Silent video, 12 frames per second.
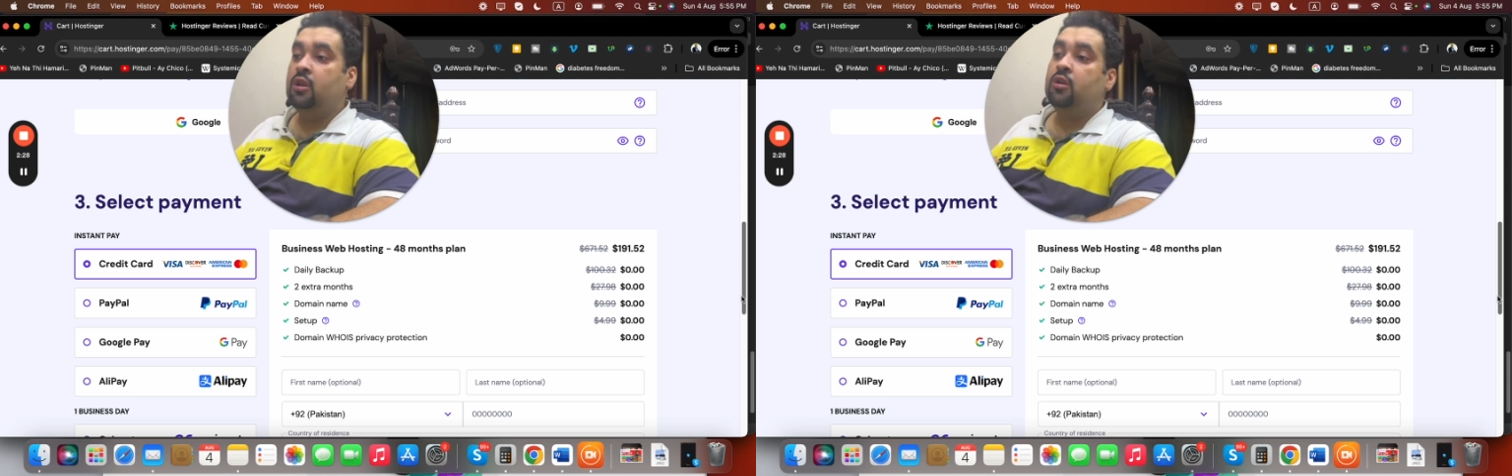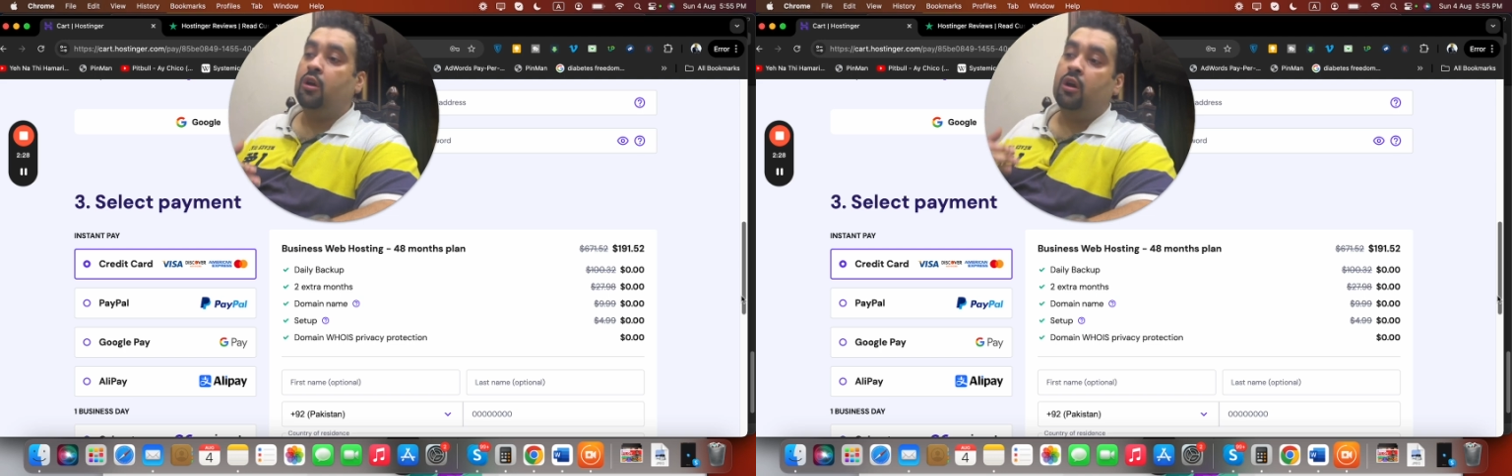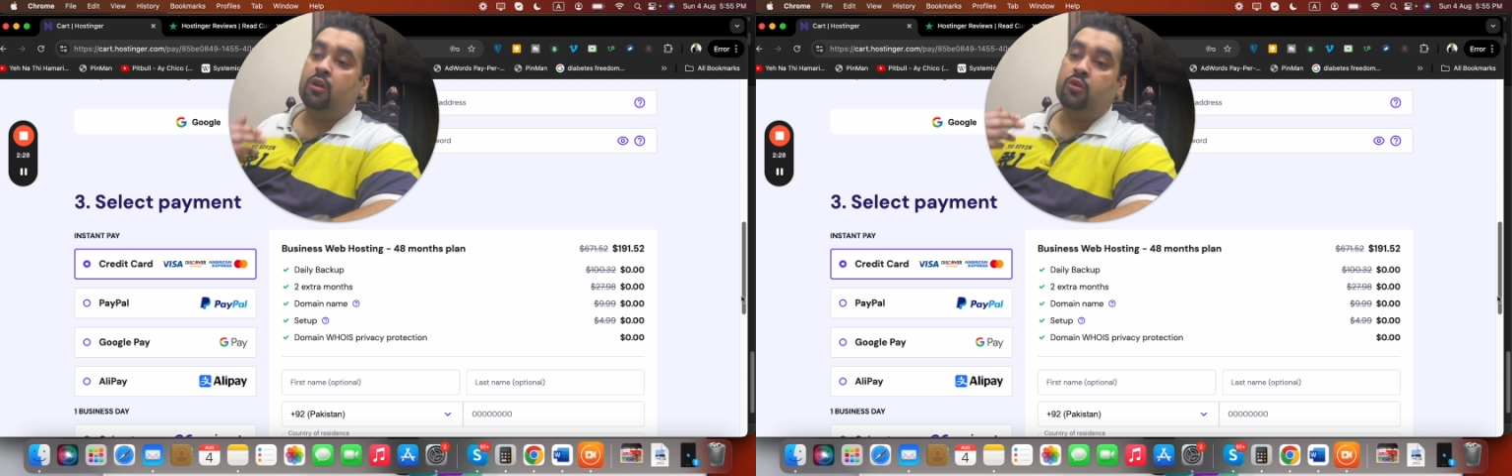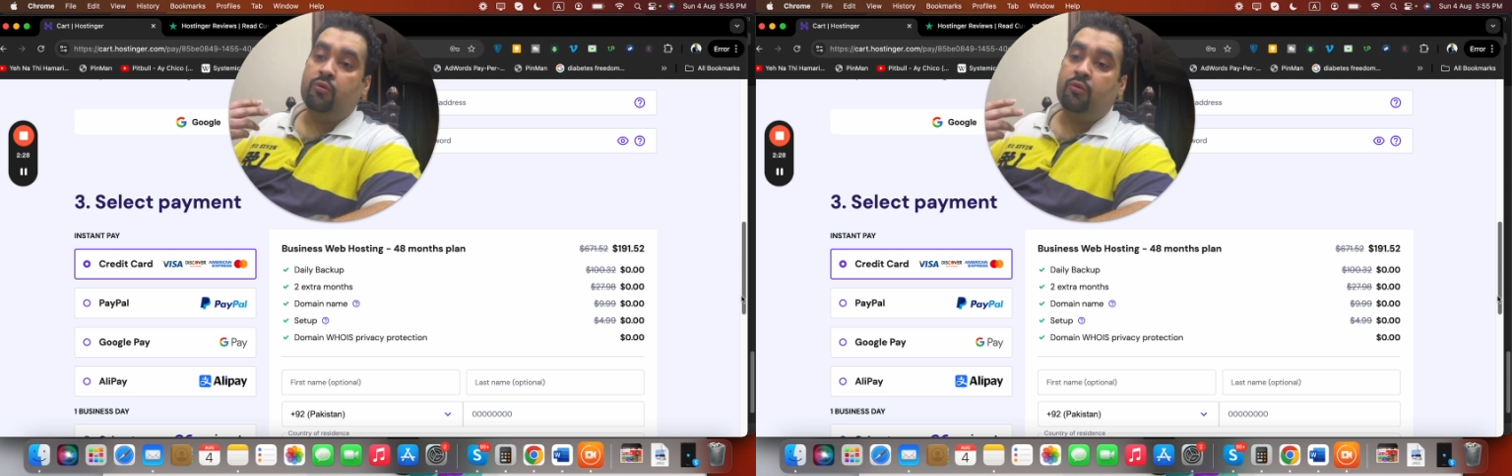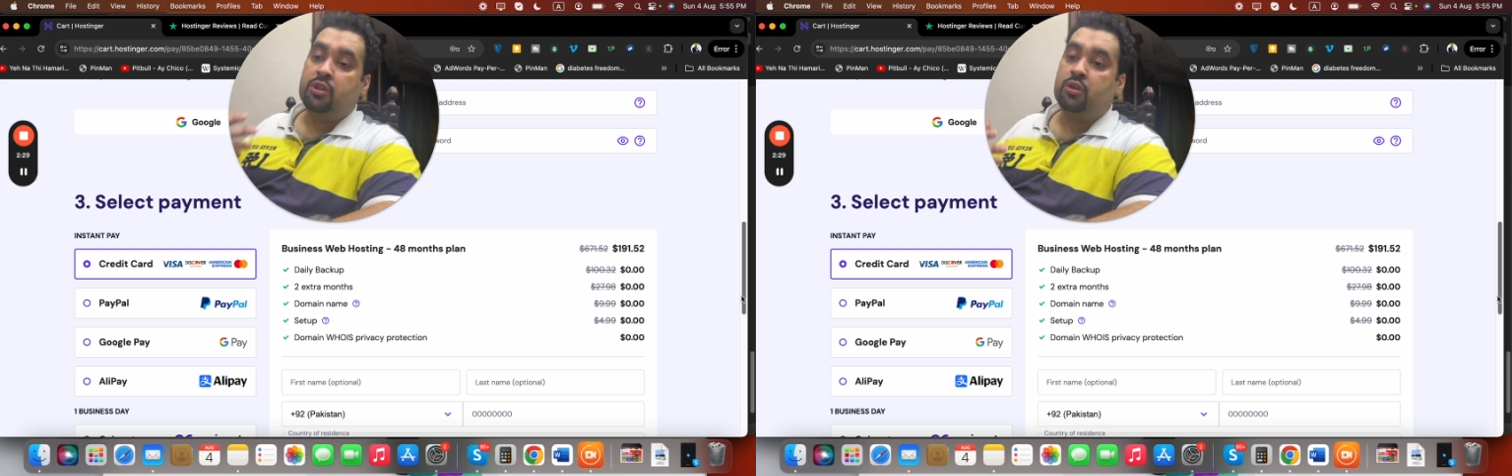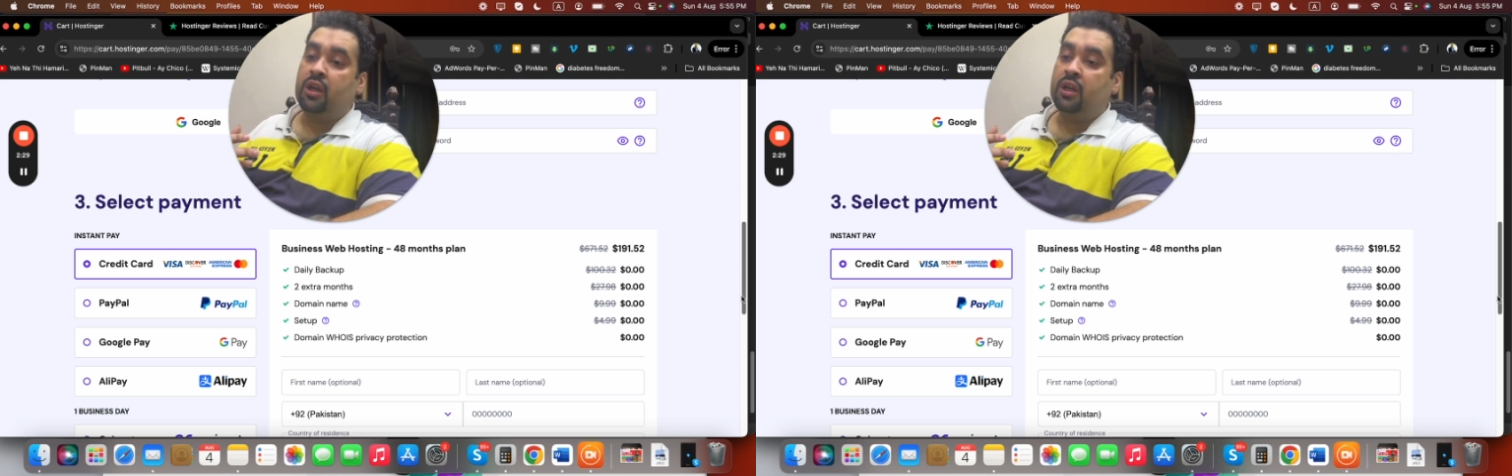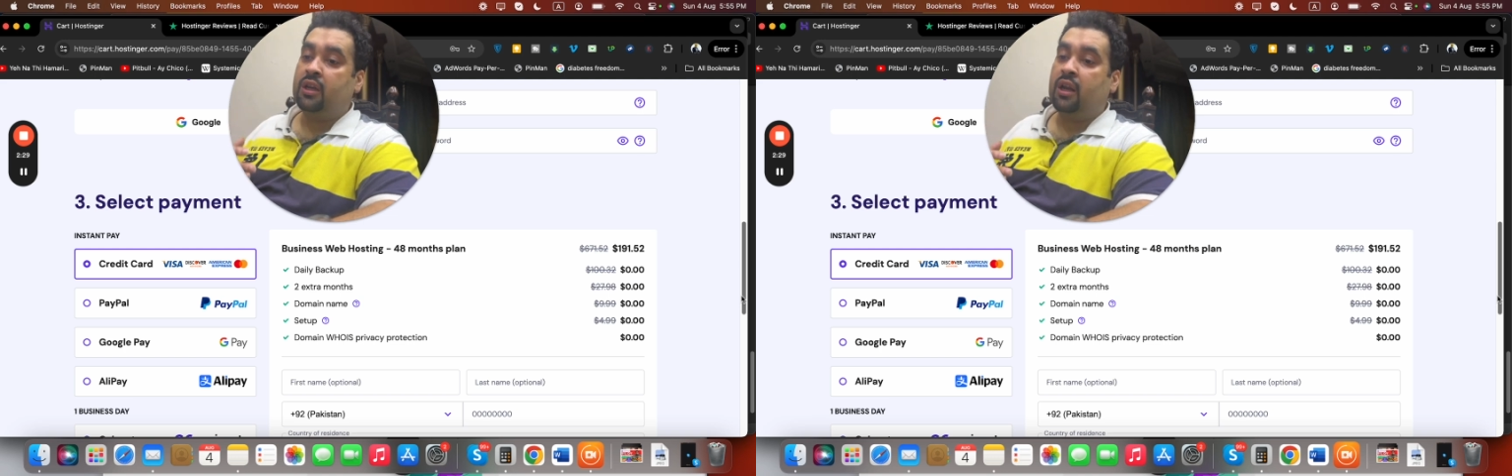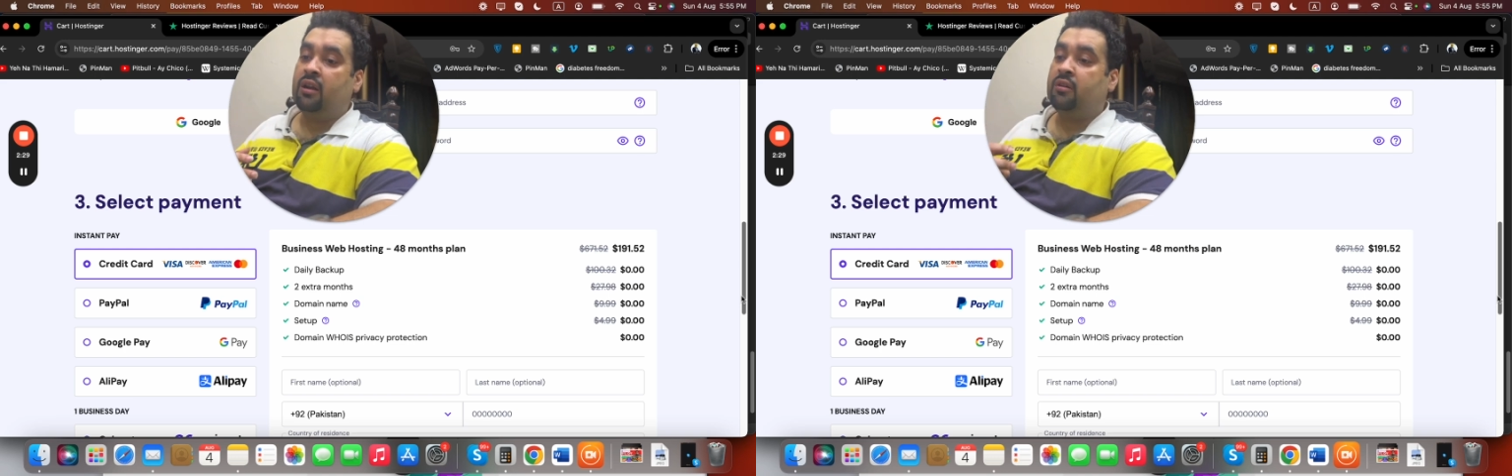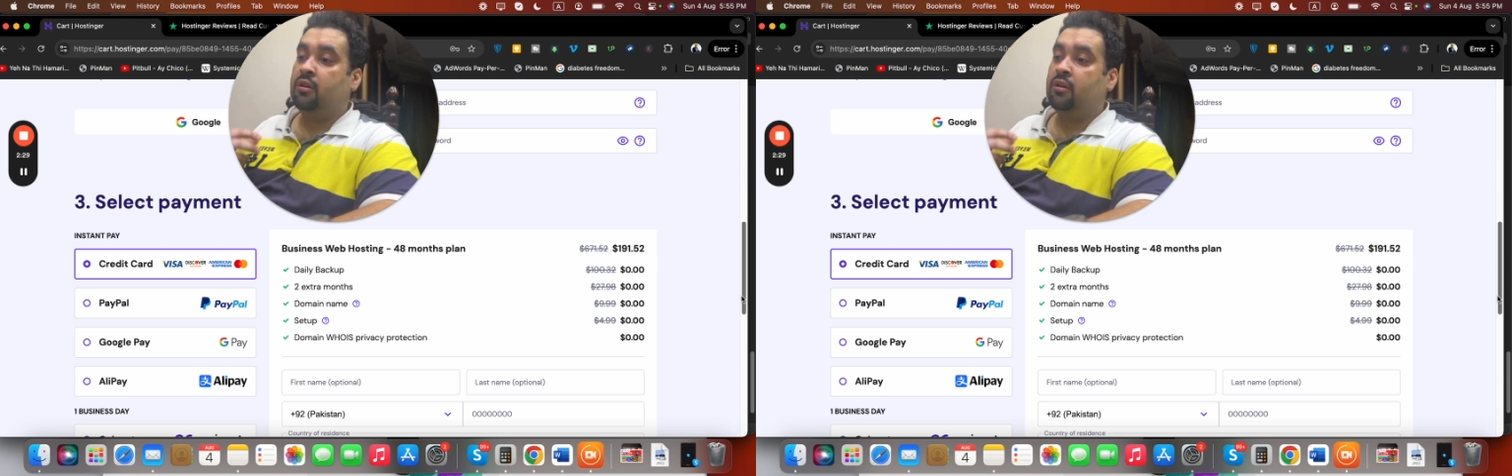through which you can get